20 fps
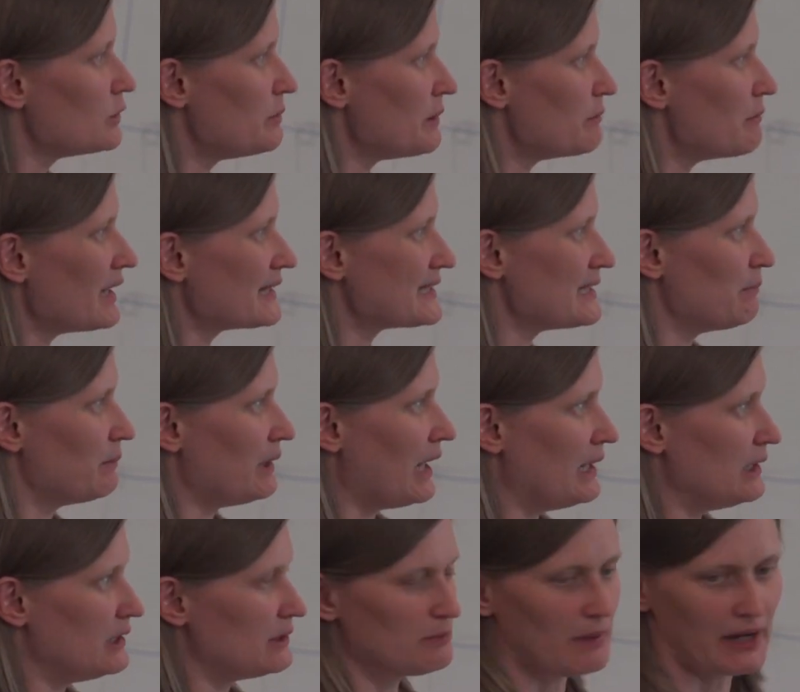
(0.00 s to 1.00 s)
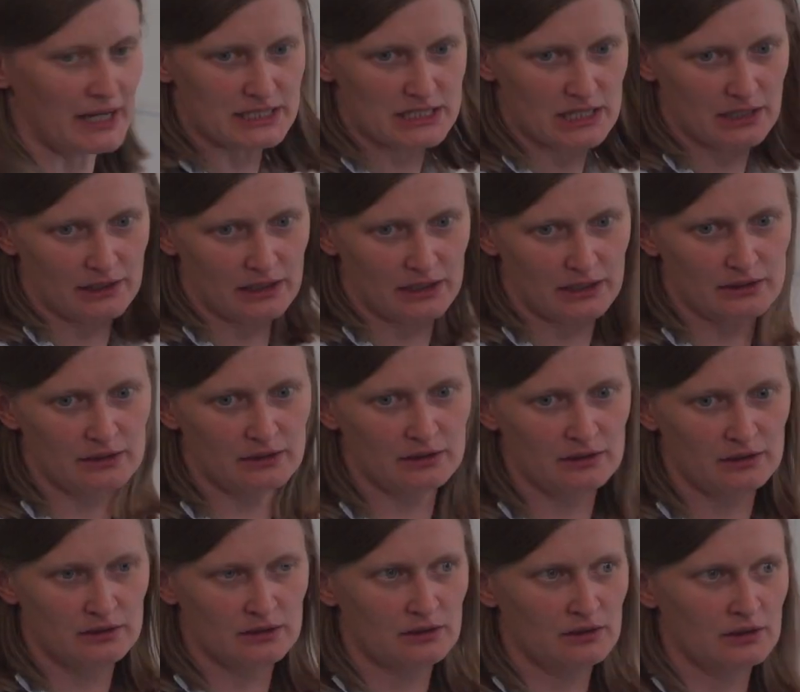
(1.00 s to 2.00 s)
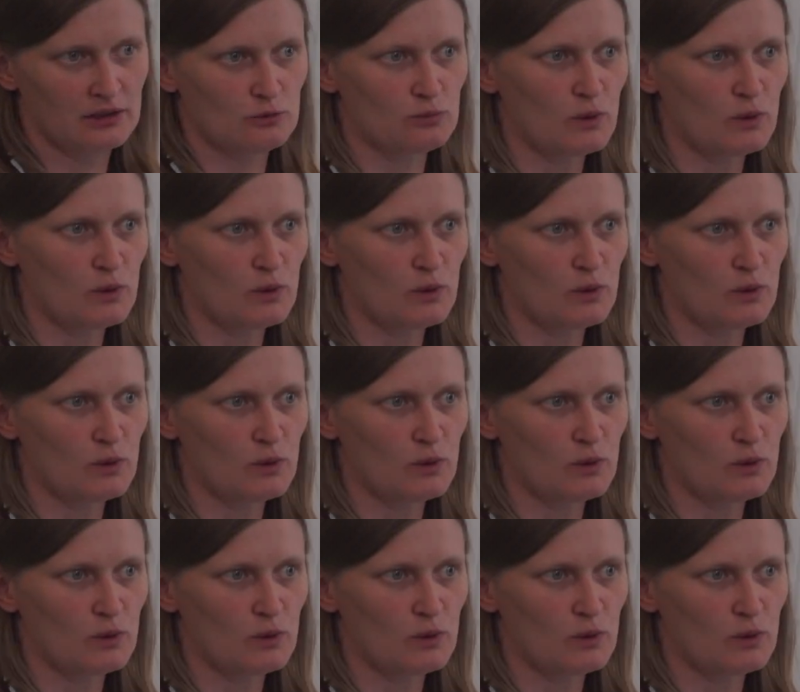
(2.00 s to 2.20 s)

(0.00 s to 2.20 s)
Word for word: will be multiplied by each ah, other. Ah, okay, yes,